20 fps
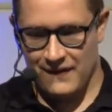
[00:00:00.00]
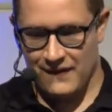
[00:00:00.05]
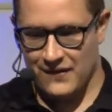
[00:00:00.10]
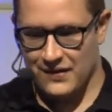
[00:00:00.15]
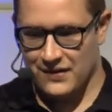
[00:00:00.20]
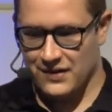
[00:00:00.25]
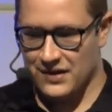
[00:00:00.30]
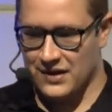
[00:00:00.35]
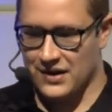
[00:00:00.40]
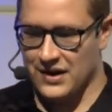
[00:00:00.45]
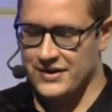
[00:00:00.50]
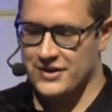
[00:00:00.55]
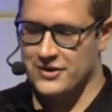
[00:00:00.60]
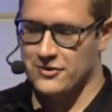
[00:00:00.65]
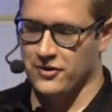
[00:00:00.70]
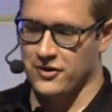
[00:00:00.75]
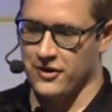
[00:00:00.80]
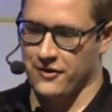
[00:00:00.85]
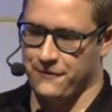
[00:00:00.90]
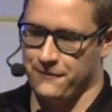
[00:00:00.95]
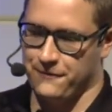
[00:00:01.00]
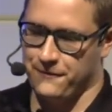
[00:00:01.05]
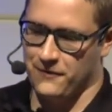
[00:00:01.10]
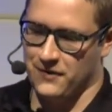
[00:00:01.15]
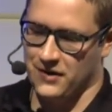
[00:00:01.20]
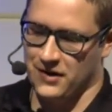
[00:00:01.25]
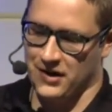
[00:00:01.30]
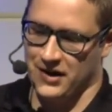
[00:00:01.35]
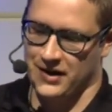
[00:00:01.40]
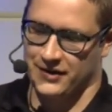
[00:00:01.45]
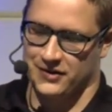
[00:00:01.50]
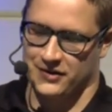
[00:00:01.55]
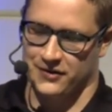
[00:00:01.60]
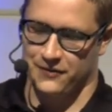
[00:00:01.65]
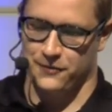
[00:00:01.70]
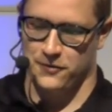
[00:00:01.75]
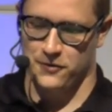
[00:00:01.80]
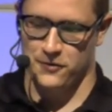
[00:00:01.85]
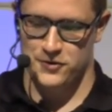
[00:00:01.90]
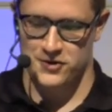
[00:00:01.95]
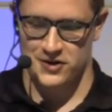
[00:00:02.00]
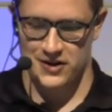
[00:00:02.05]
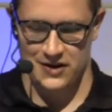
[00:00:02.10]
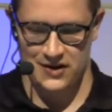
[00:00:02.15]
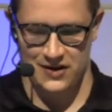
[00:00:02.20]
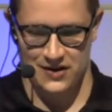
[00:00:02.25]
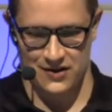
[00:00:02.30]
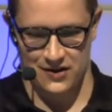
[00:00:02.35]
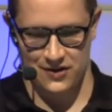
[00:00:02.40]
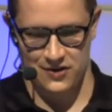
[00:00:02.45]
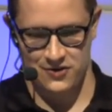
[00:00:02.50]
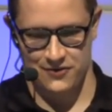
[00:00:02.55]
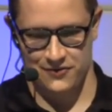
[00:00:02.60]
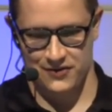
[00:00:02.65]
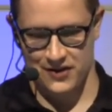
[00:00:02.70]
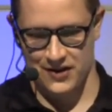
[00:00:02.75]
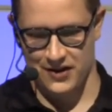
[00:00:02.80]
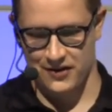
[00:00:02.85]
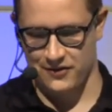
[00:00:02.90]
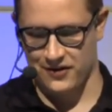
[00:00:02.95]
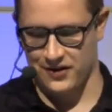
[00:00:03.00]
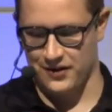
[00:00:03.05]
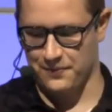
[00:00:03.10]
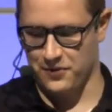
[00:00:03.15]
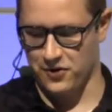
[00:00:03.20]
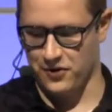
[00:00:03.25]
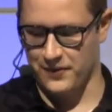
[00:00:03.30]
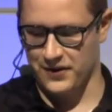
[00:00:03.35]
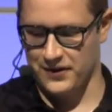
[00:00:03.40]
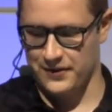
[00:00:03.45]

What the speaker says: Let's look at a few scenarios of the Canary deployment.